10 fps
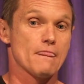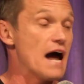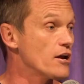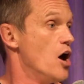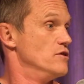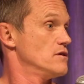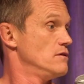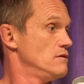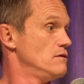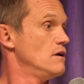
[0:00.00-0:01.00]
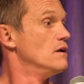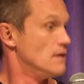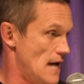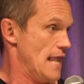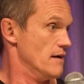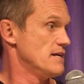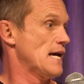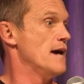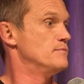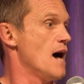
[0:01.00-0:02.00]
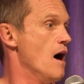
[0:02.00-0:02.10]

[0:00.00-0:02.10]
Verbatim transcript: I don't. I live in Cape